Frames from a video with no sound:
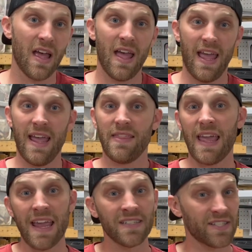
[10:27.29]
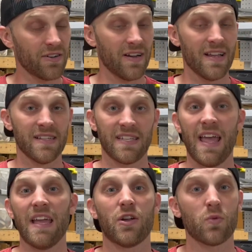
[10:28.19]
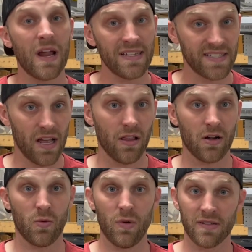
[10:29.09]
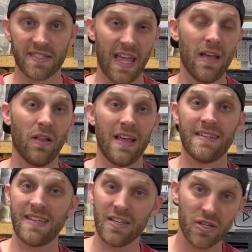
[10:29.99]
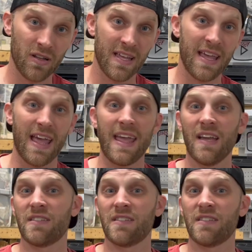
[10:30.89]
And the answer is a great seller will scale intentionally and